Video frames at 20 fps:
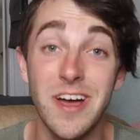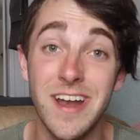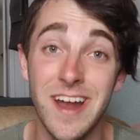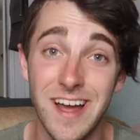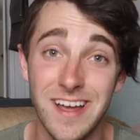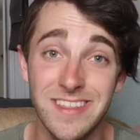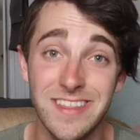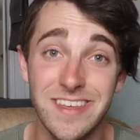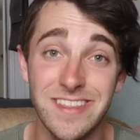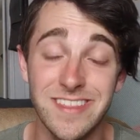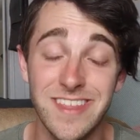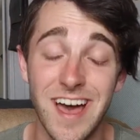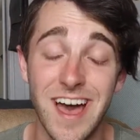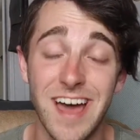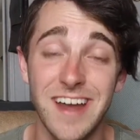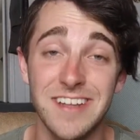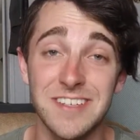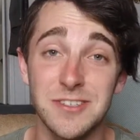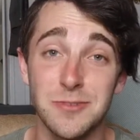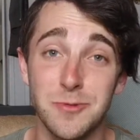and I think
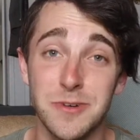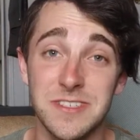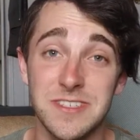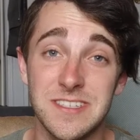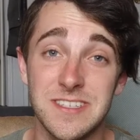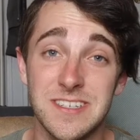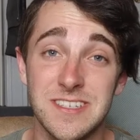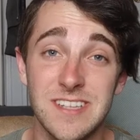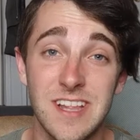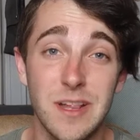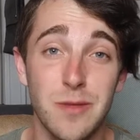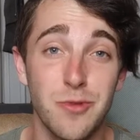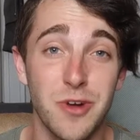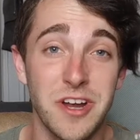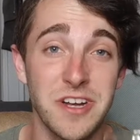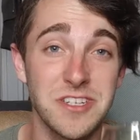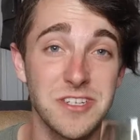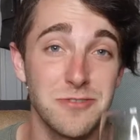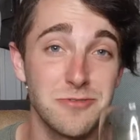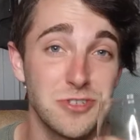that is a reason to
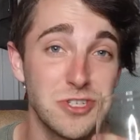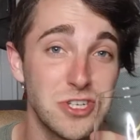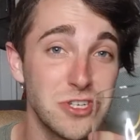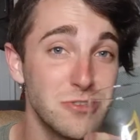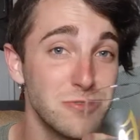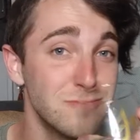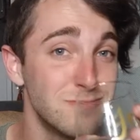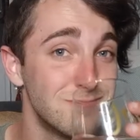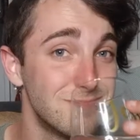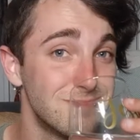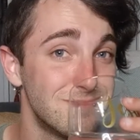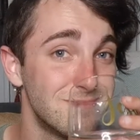celebrate, don't you?